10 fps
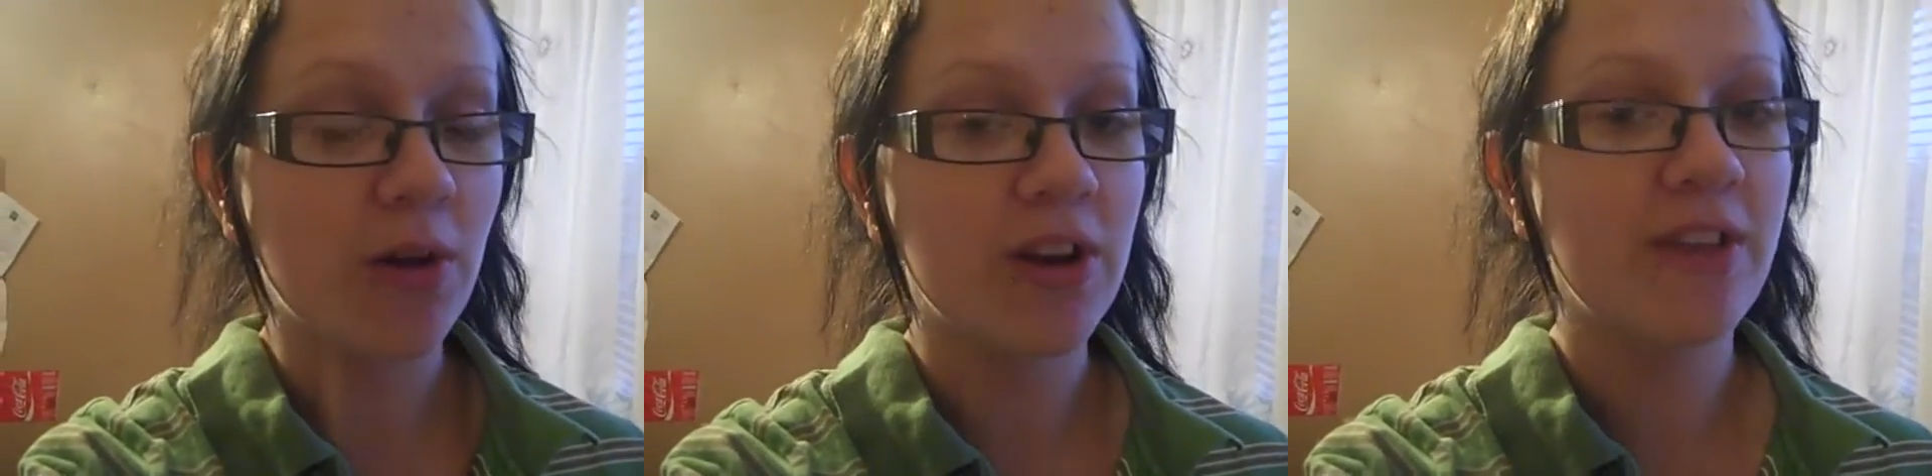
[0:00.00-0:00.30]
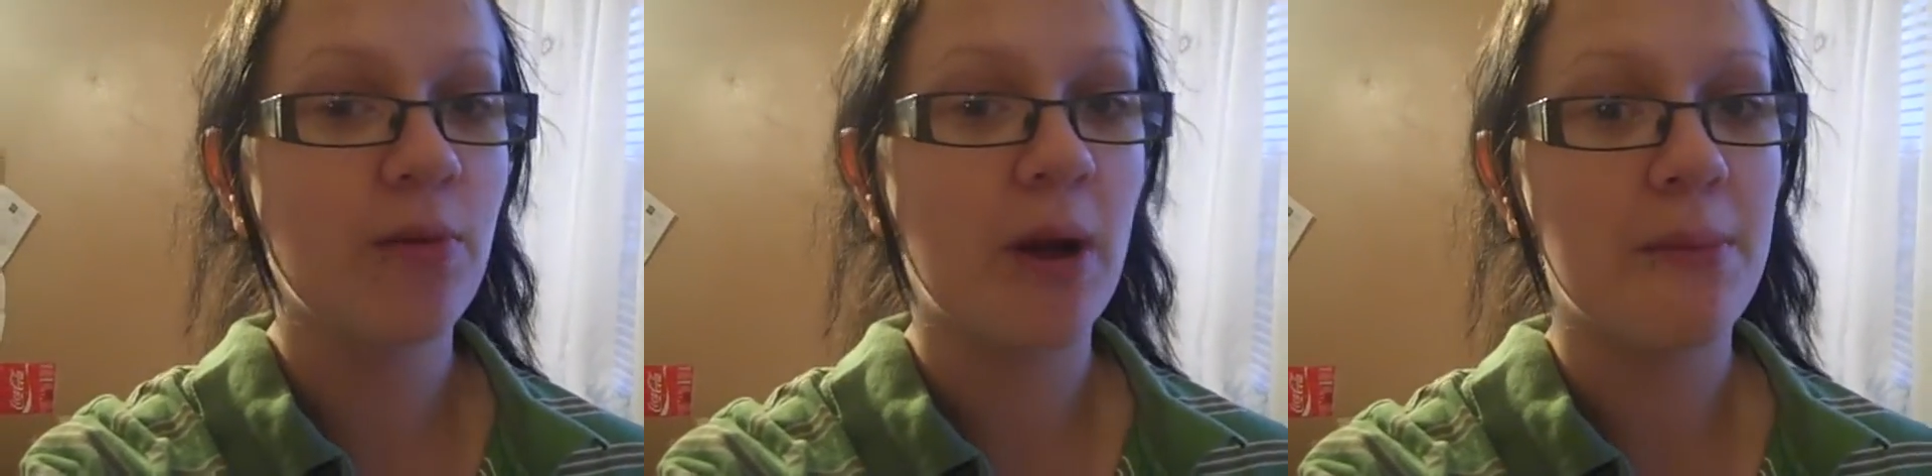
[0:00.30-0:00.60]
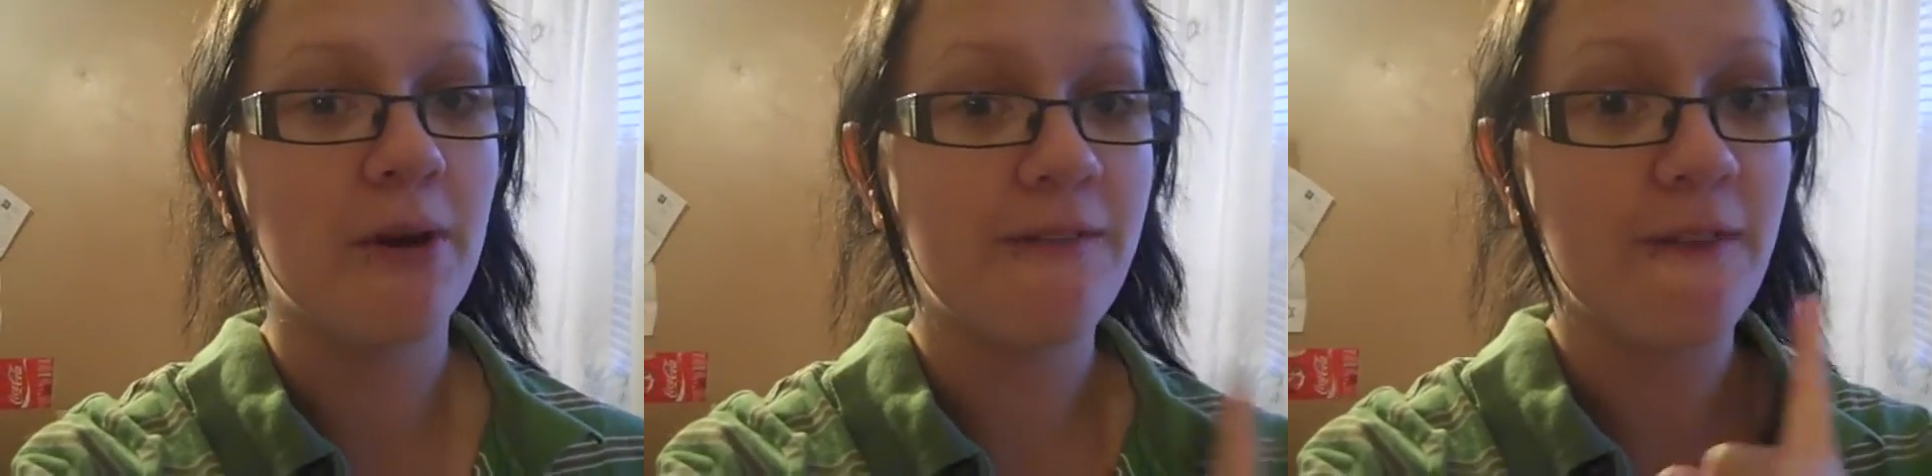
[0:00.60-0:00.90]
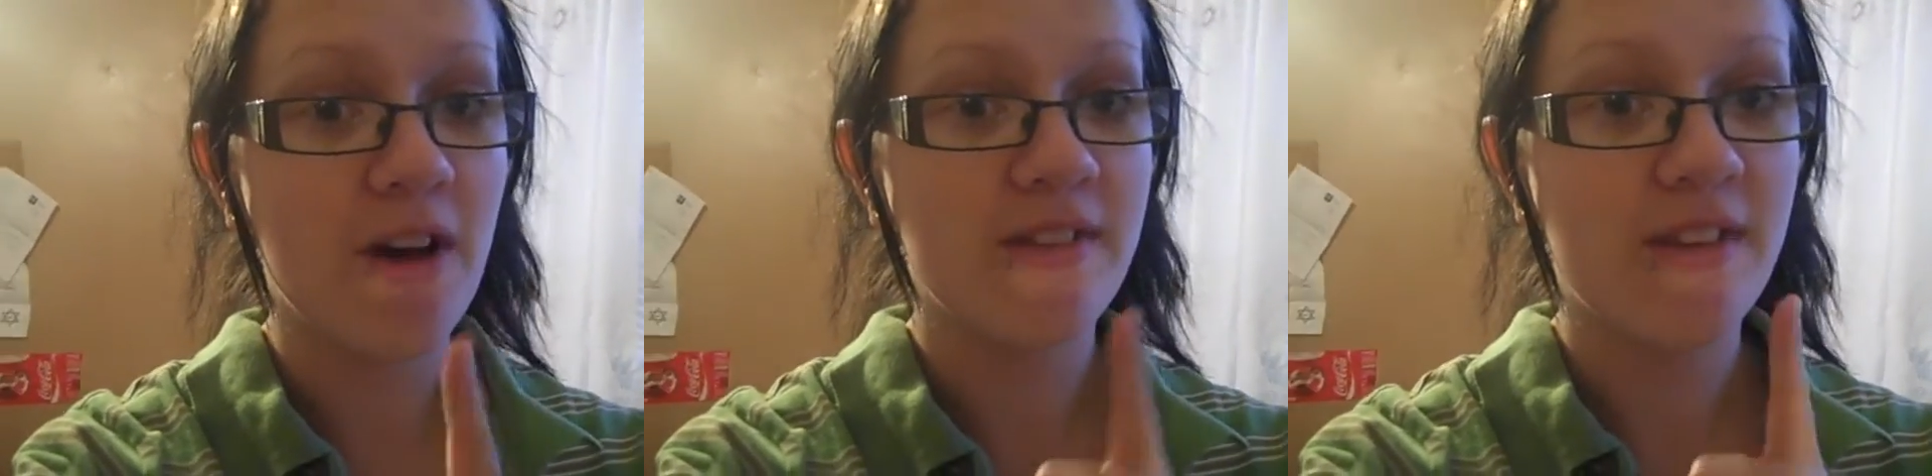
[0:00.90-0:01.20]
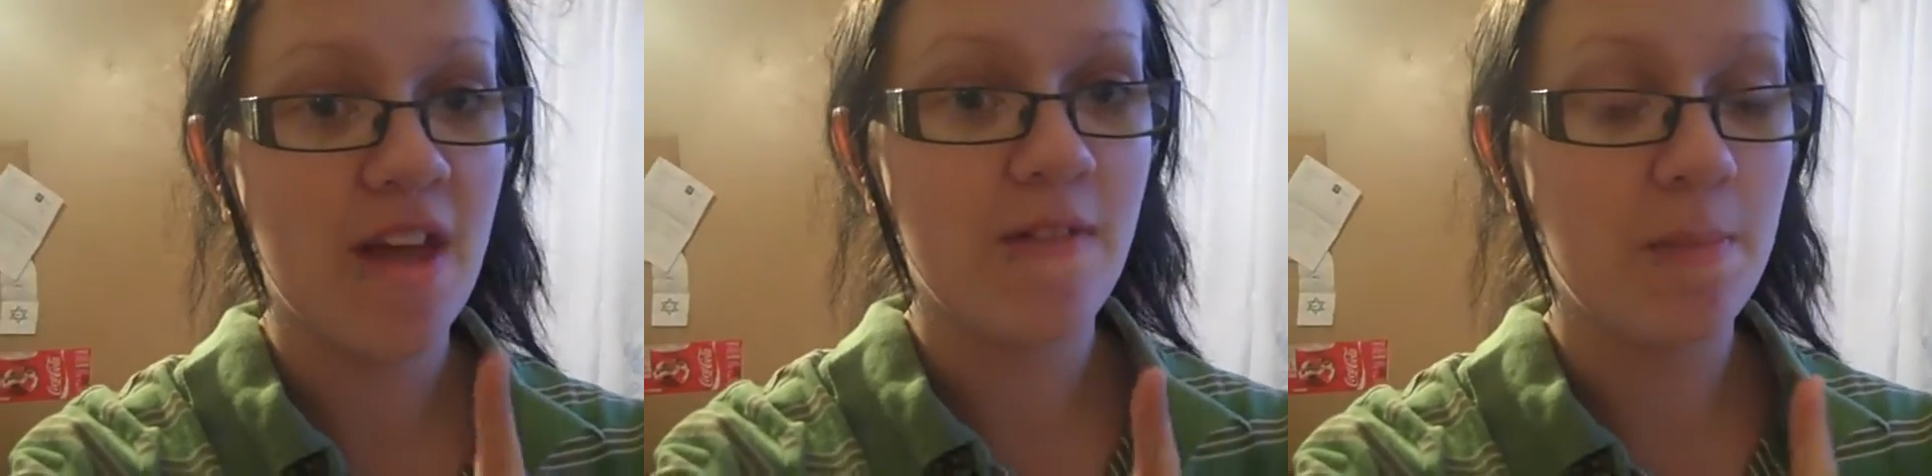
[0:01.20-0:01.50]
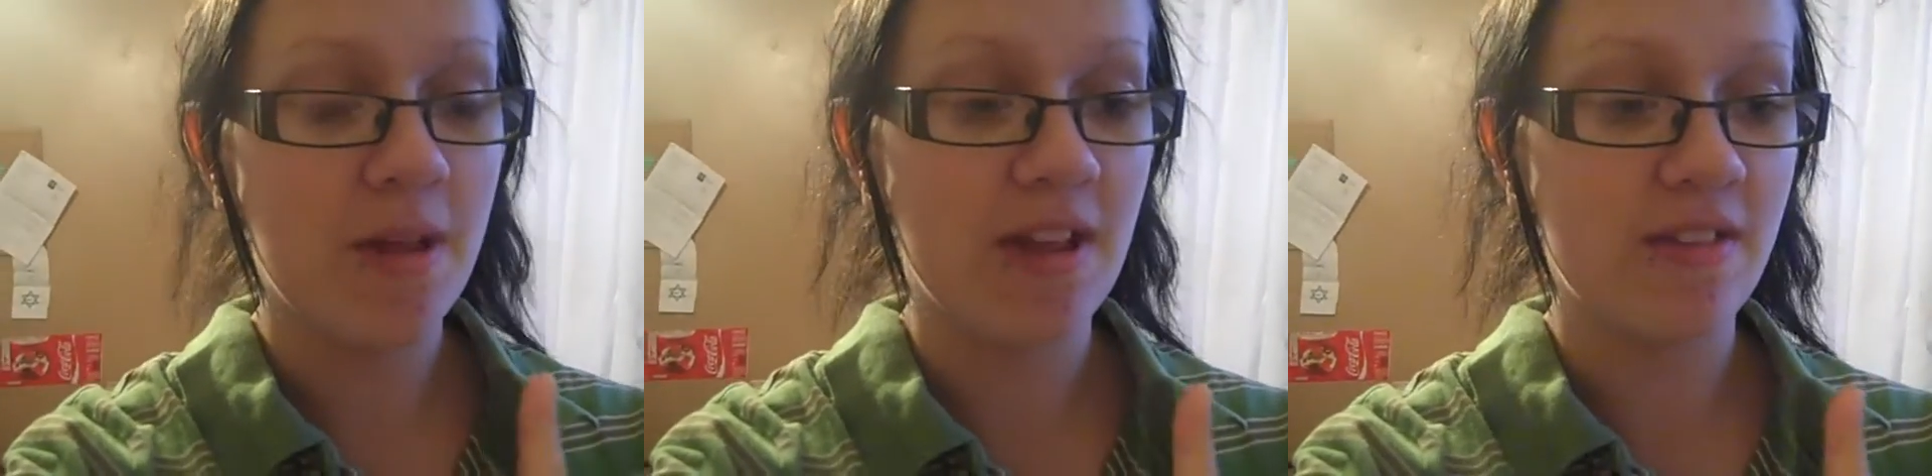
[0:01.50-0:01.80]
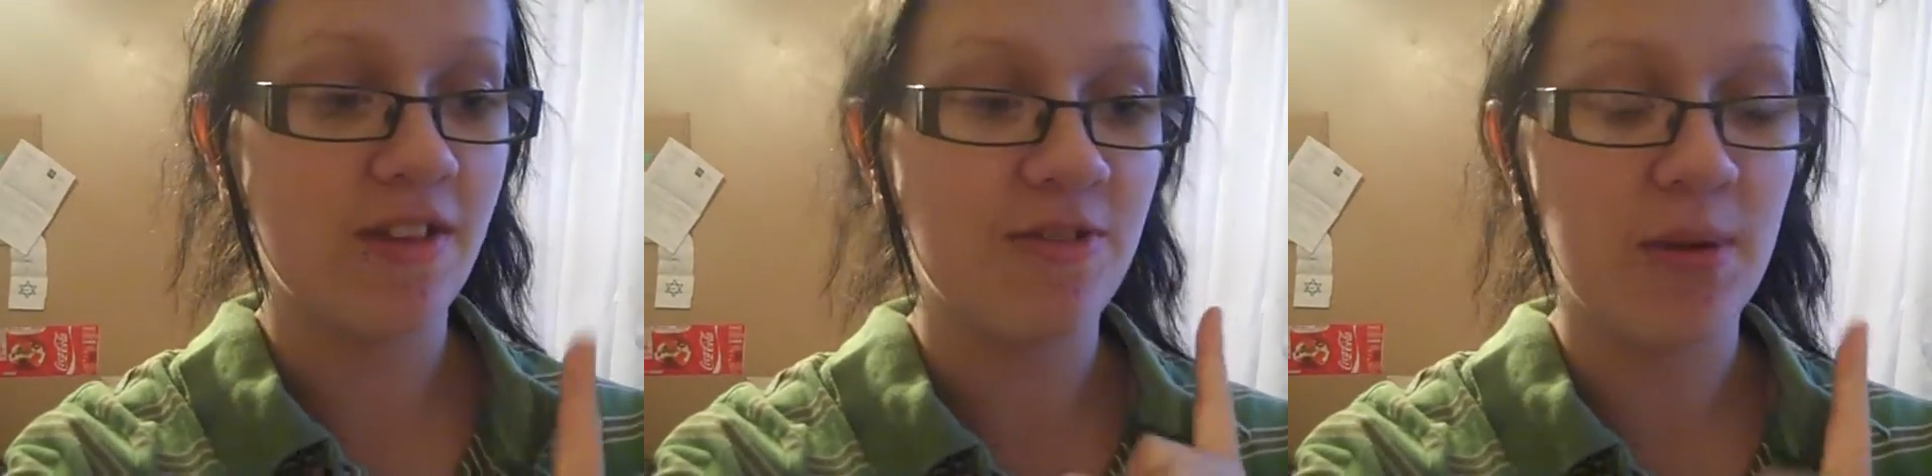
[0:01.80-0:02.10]
I'm going to give away my first ever
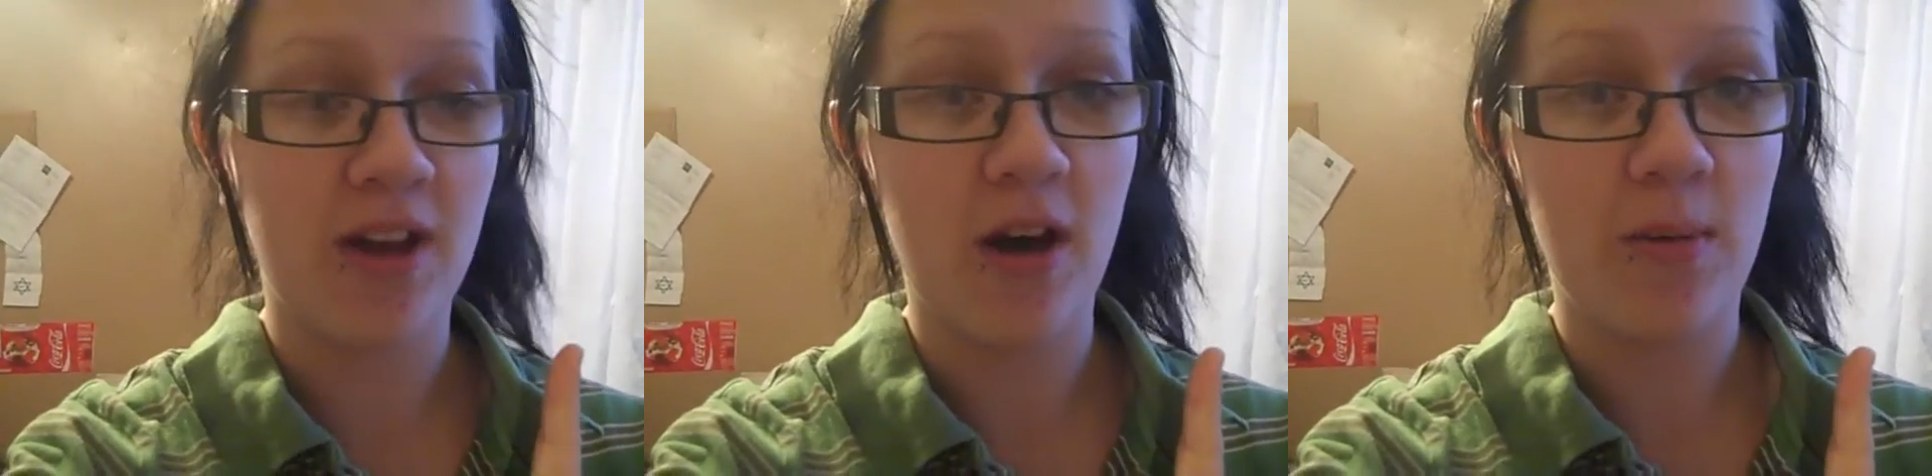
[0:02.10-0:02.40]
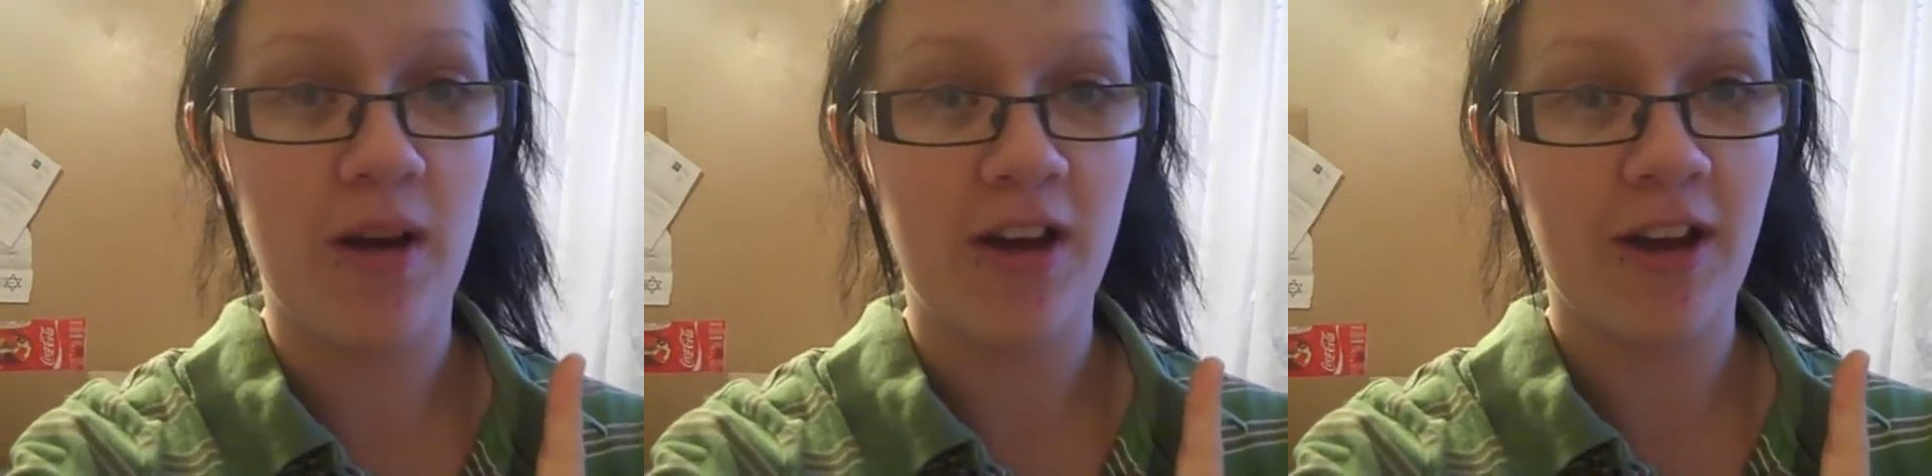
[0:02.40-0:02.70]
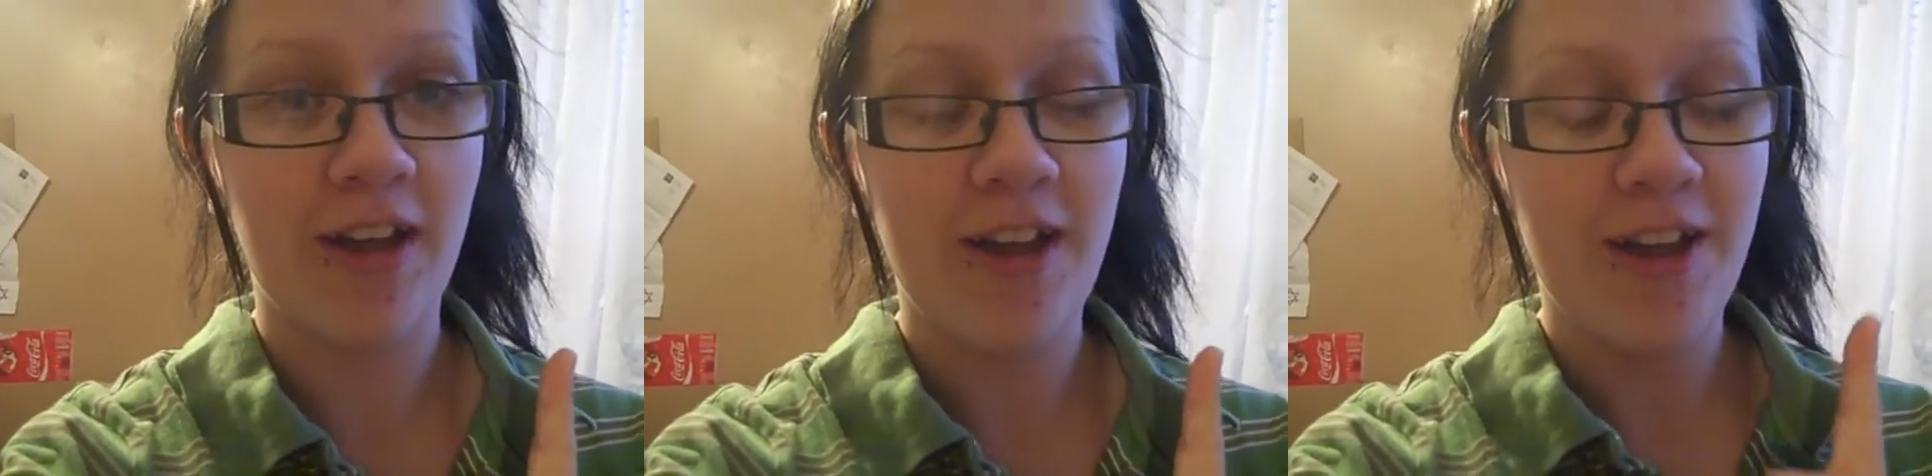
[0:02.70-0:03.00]
piece of big artwork.